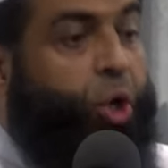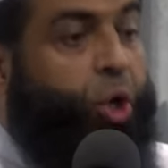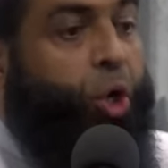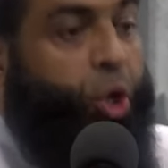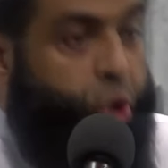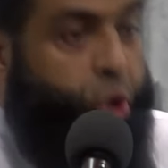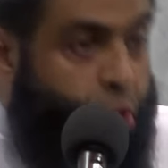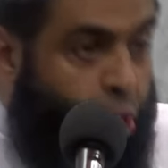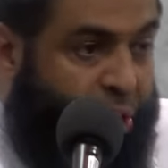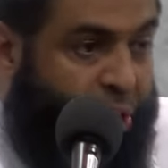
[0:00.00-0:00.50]

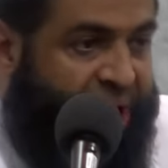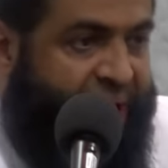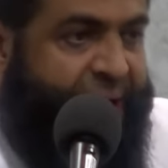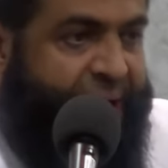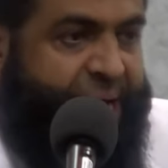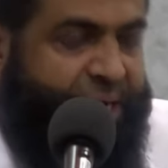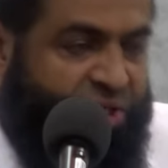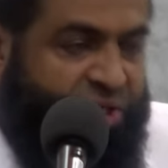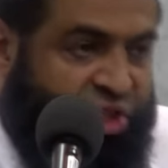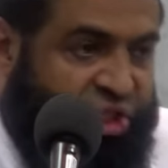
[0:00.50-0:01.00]
You
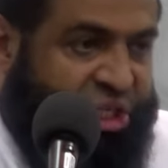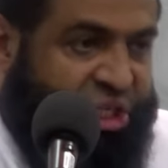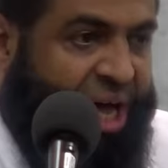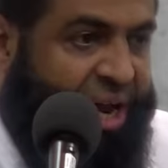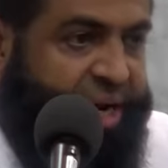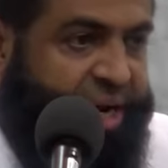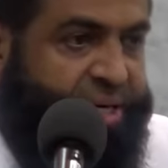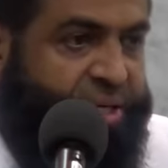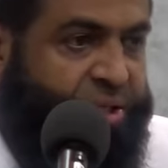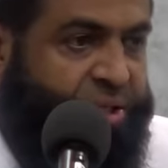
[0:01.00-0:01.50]
can
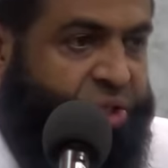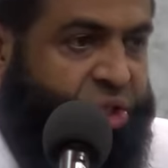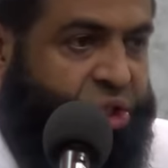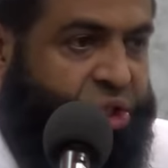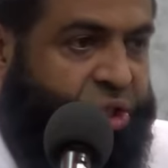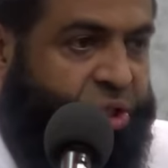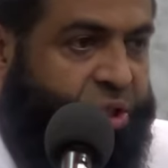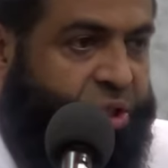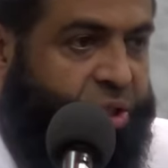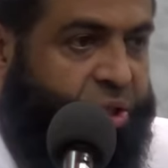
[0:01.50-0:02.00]

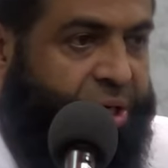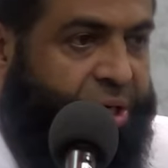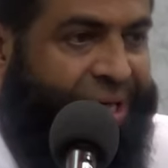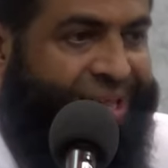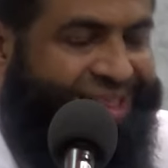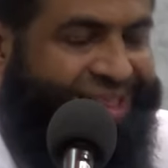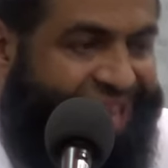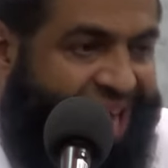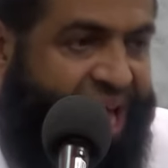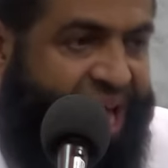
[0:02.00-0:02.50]
challenge
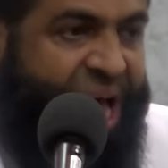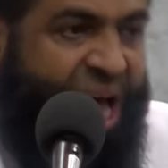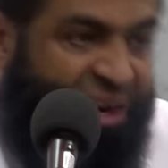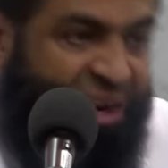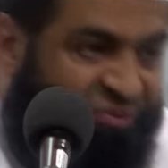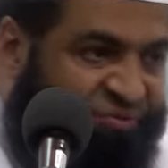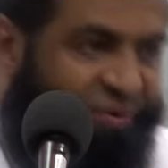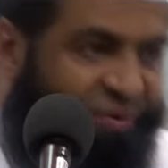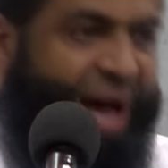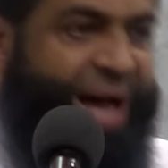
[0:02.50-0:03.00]
their
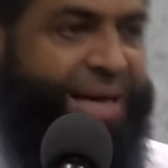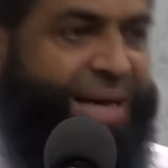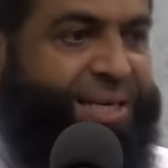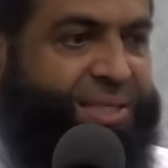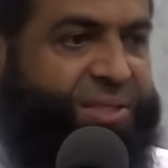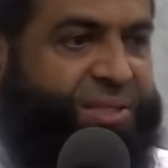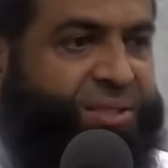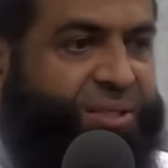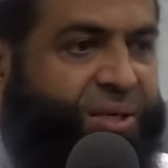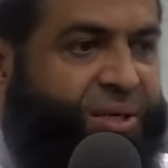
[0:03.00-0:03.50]

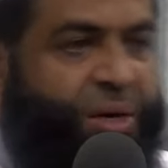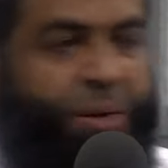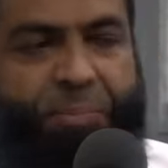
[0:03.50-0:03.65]
advice,